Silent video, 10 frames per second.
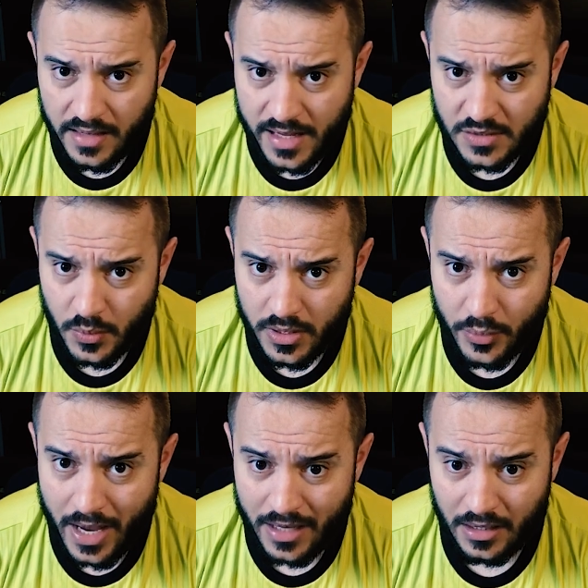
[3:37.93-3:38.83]
That's one
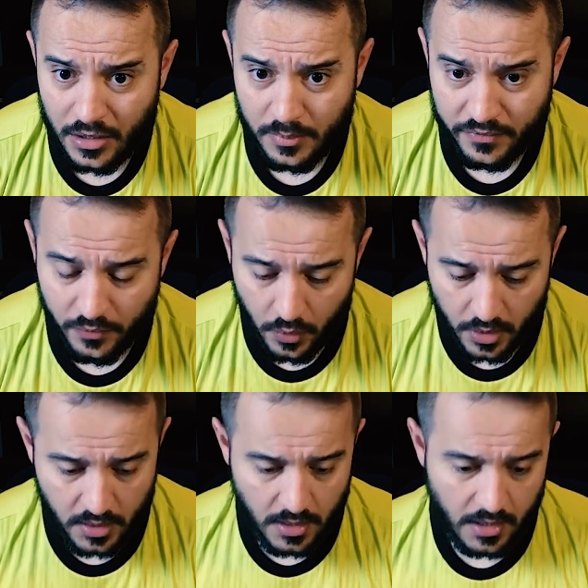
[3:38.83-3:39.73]
we hadn't heard
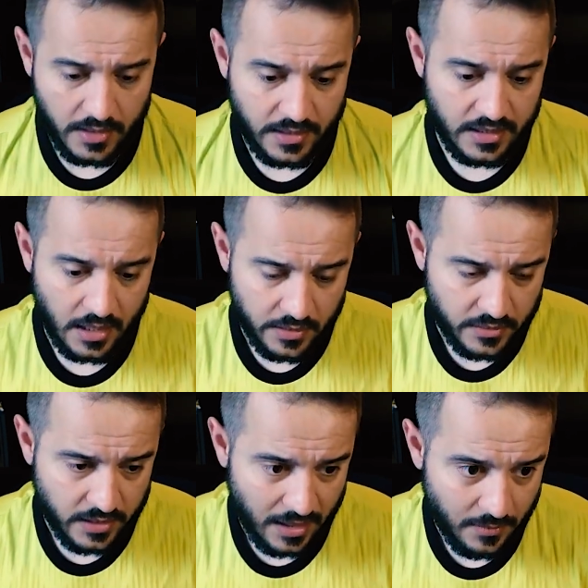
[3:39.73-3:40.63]
before. And then the other
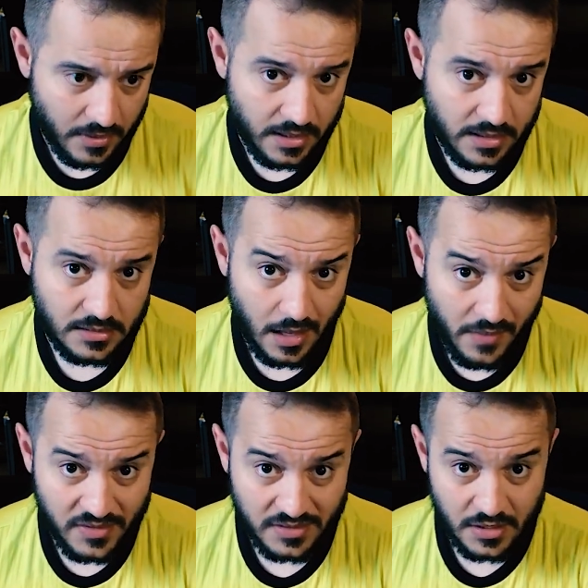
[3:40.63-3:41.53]
name is
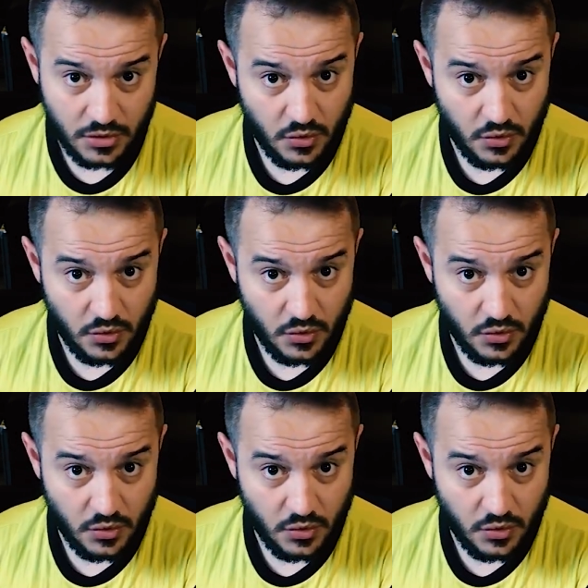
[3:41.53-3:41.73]
obviously